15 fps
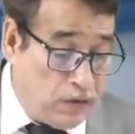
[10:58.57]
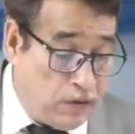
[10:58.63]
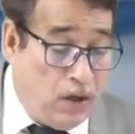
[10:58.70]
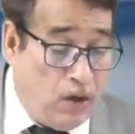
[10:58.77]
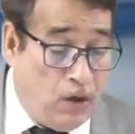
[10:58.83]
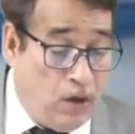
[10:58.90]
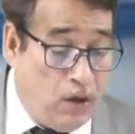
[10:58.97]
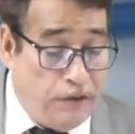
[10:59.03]

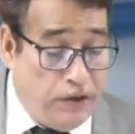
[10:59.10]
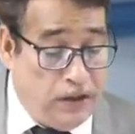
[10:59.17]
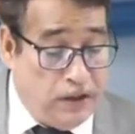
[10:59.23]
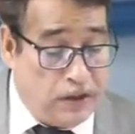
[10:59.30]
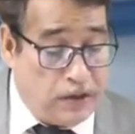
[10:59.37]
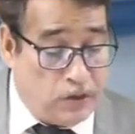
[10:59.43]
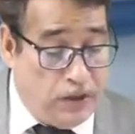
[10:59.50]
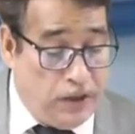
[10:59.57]
often the
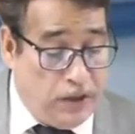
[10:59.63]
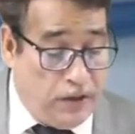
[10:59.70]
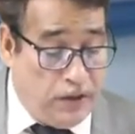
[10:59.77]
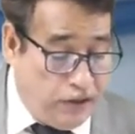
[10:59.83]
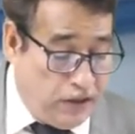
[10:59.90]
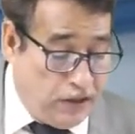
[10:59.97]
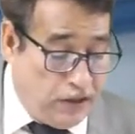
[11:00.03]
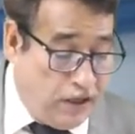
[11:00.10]
student
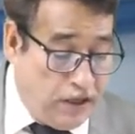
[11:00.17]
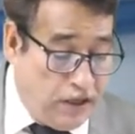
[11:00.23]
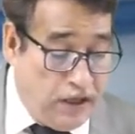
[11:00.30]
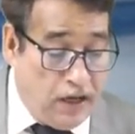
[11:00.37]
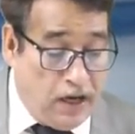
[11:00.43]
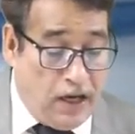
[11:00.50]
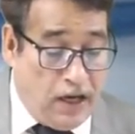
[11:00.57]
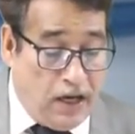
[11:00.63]
fraternity
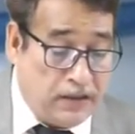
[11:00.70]
asks